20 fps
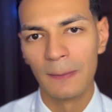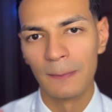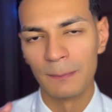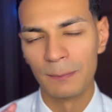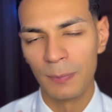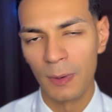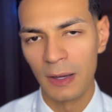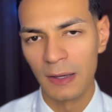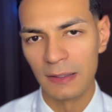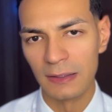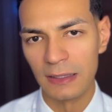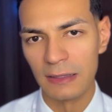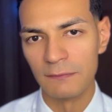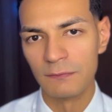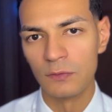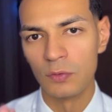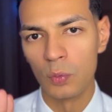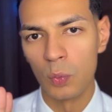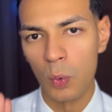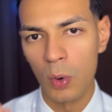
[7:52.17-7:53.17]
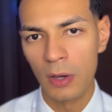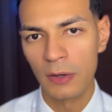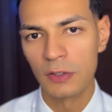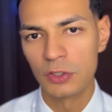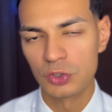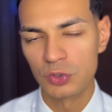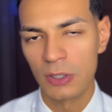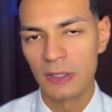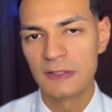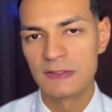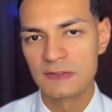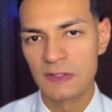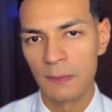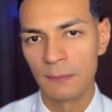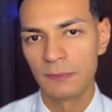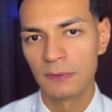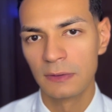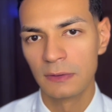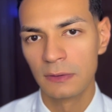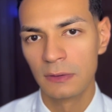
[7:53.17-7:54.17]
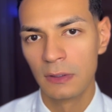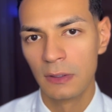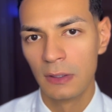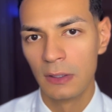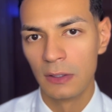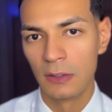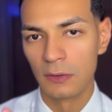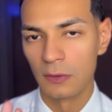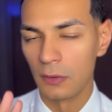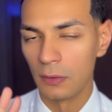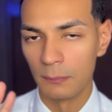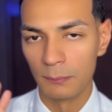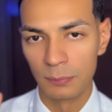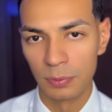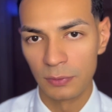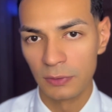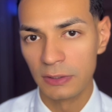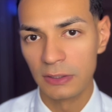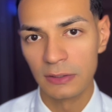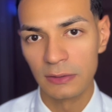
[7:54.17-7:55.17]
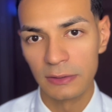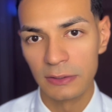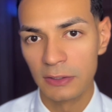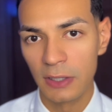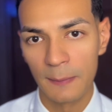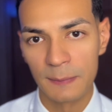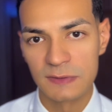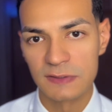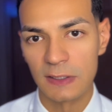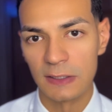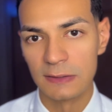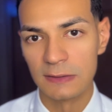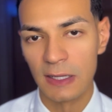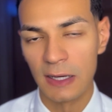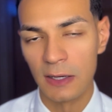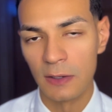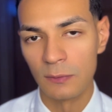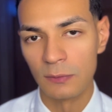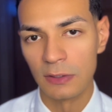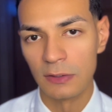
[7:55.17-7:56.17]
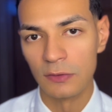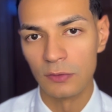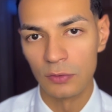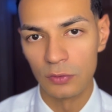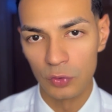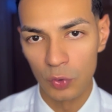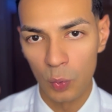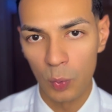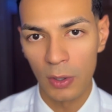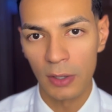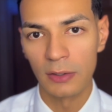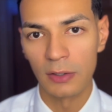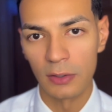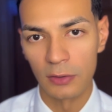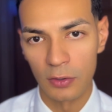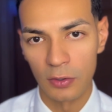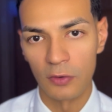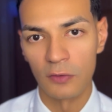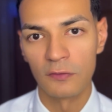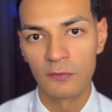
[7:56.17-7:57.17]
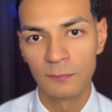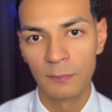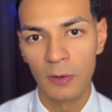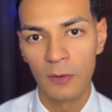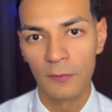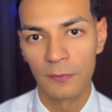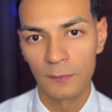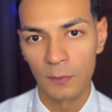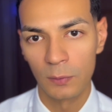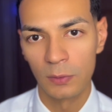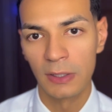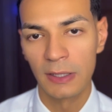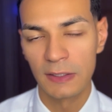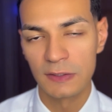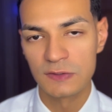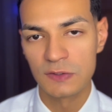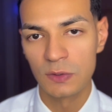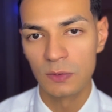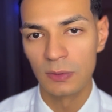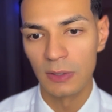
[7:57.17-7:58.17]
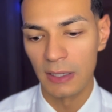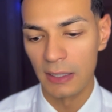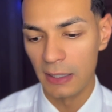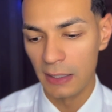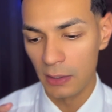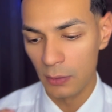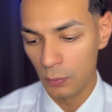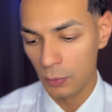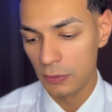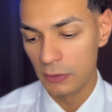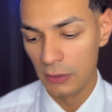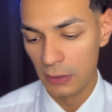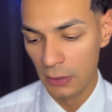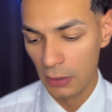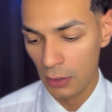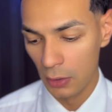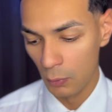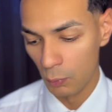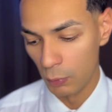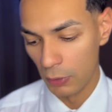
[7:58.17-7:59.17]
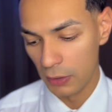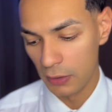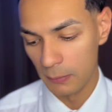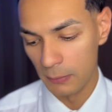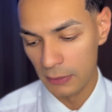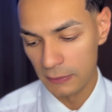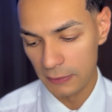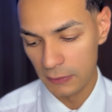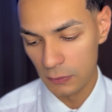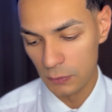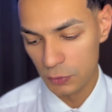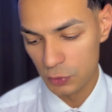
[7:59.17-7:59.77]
But if you want to try something completely upside down and you want a curveball thrown at you, I would recommend that you